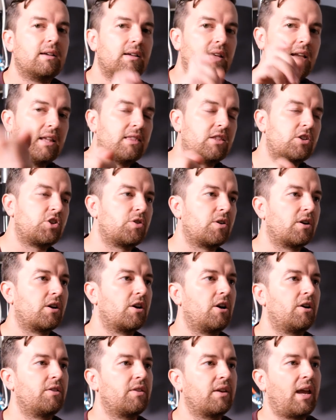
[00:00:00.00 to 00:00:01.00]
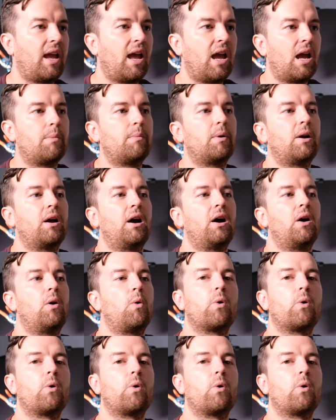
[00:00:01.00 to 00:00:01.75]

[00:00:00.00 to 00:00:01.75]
hit the trigger on the camera,